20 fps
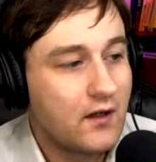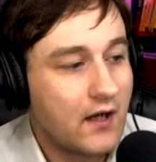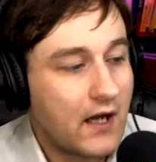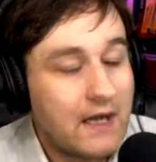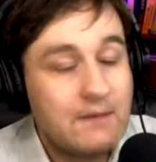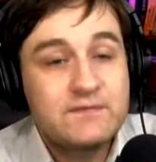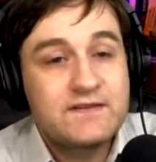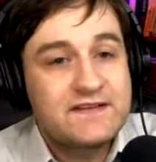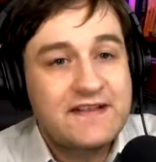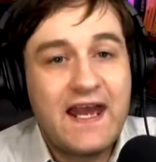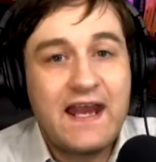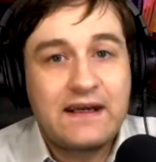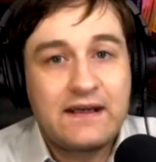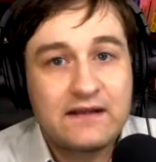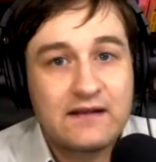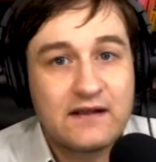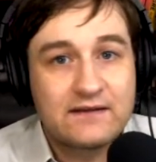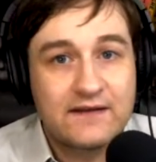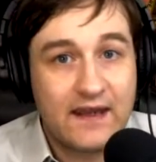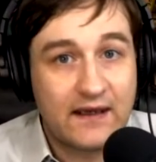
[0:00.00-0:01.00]
I'm
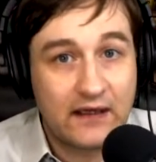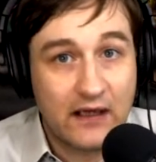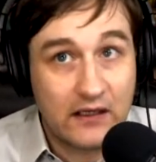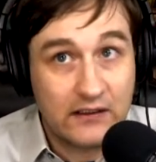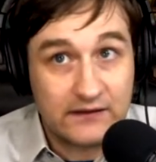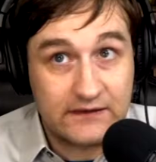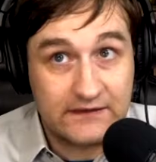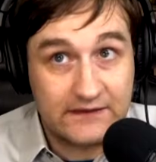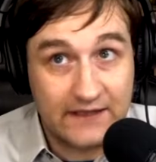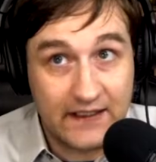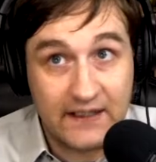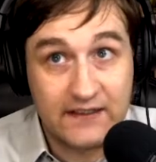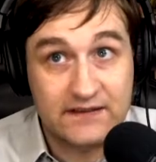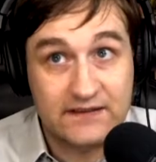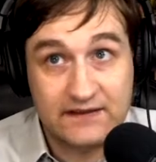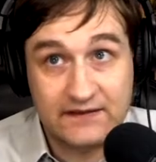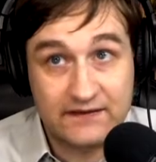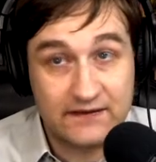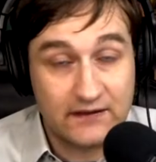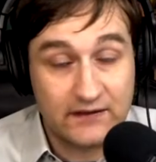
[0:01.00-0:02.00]
stacking a deck
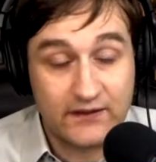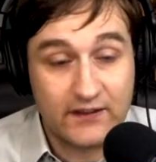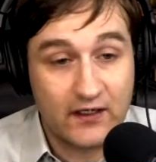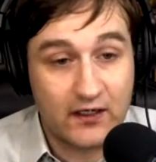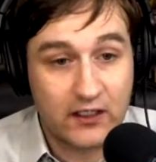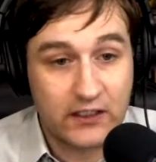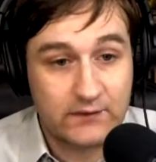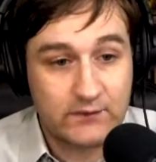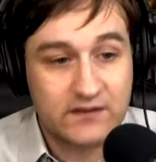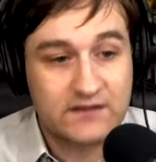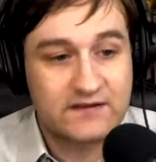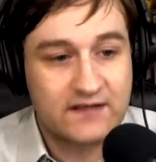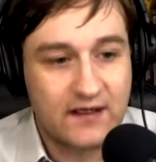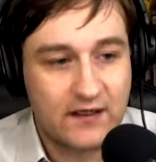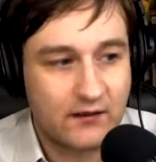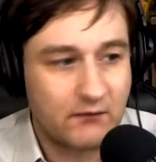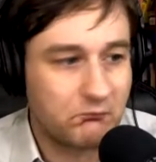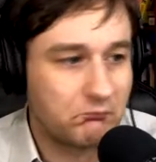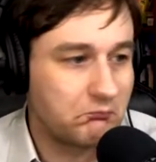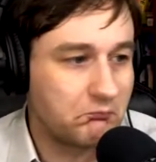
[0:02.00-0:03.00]
against the arguments
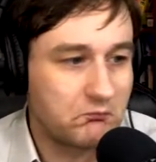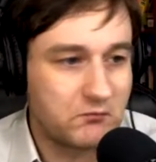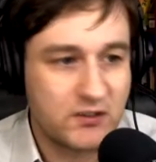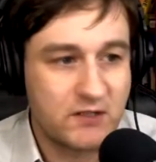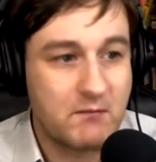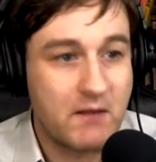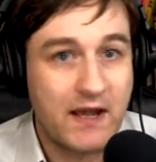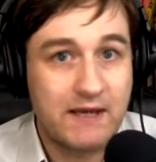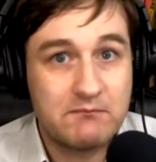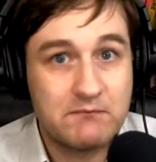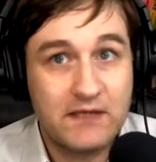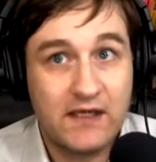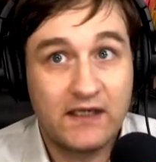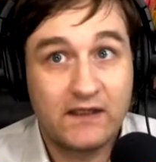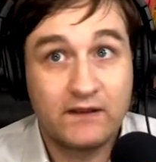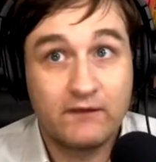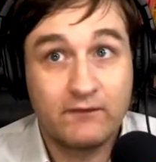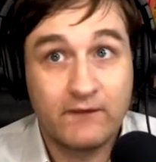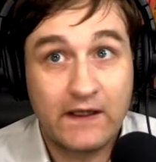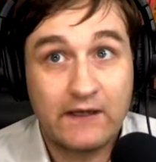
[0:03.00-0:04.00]
that you might
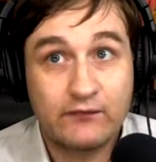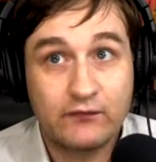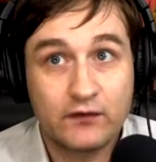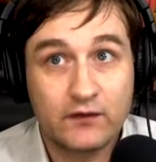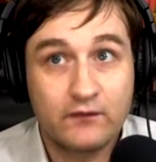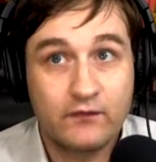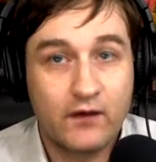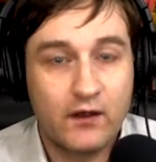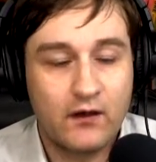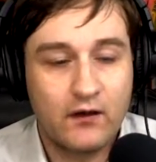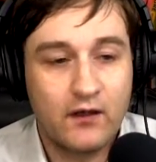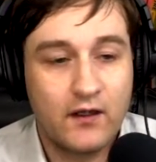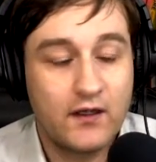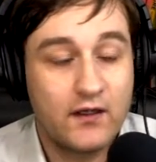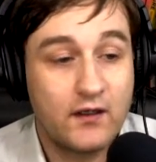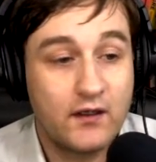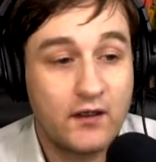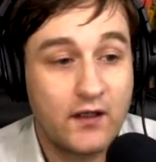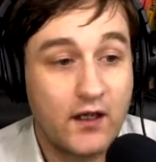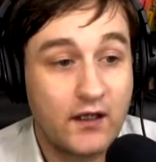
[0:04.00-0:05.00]
make in favor of,
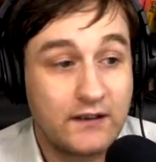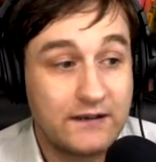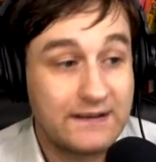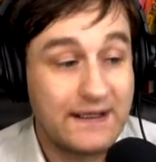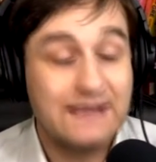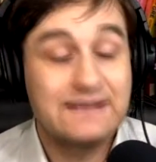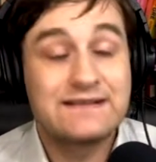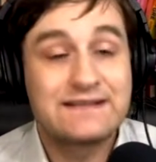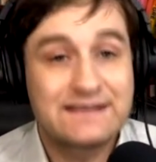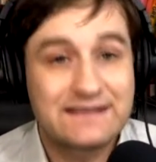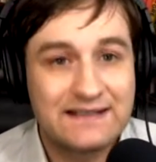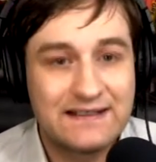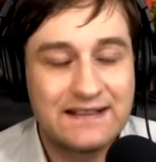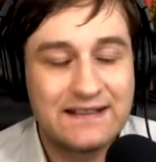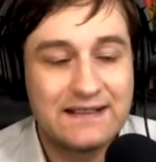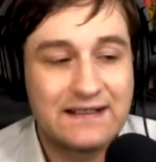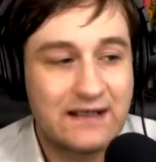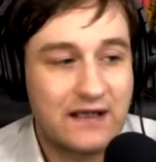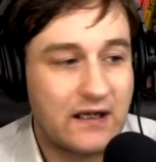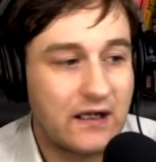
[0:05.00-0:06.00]
against
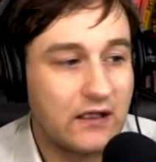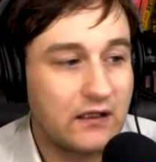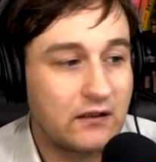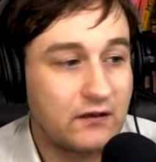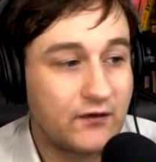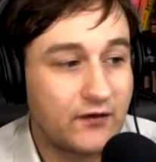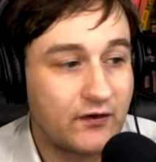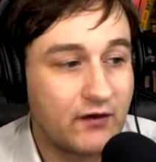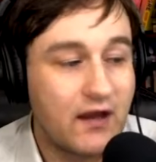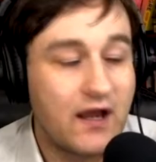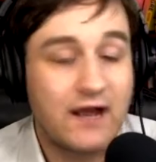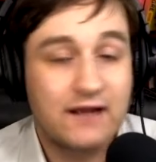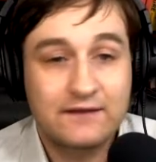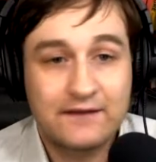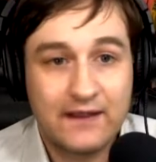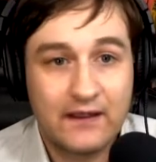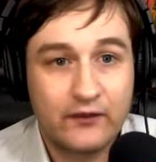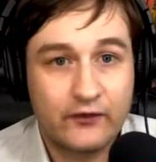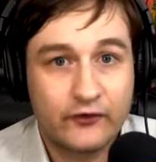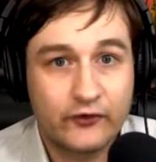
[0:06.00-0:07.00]
the
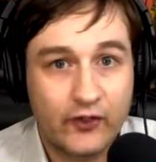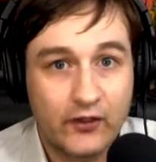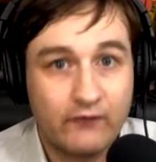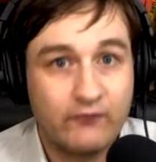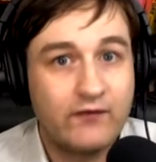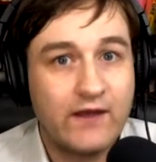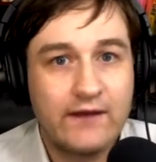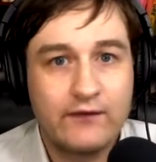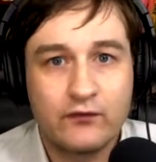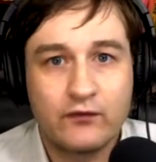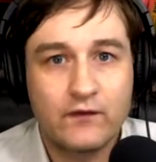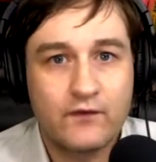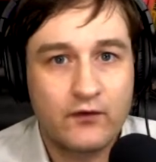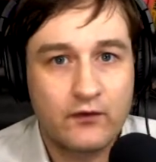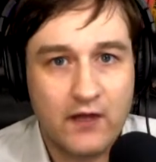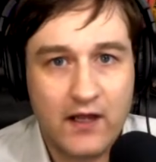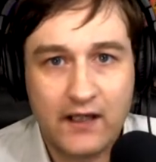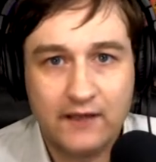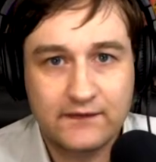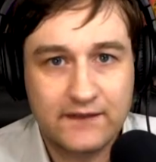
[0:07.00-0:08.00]
lockdowns, in favor of the
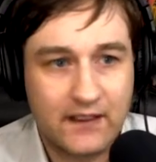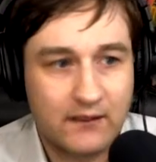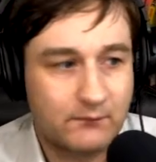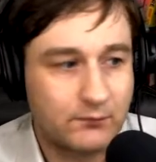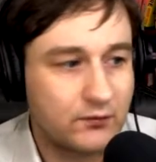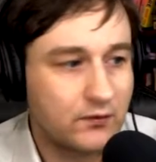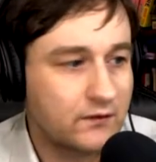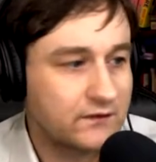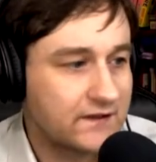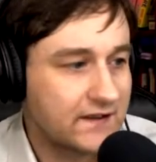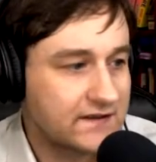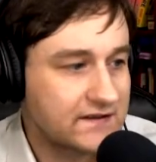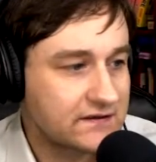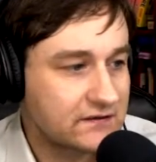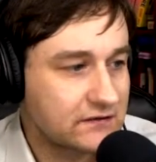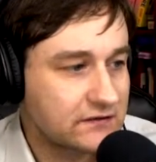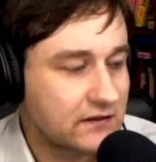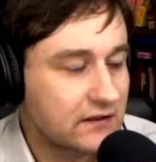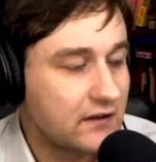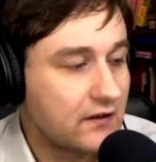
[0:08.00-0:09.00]
lockdown
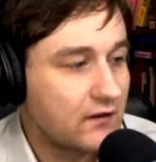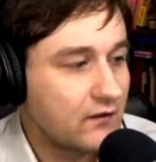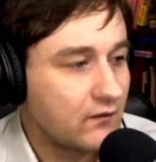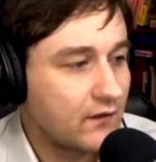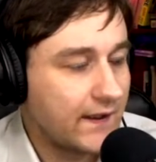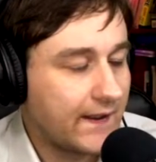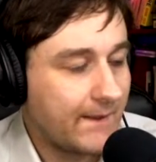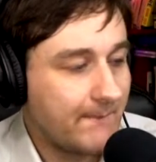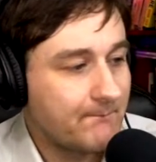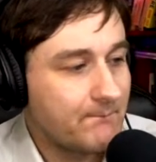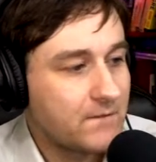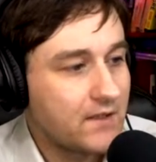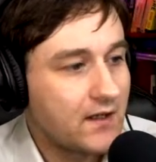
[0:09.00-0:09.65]
protesters, right?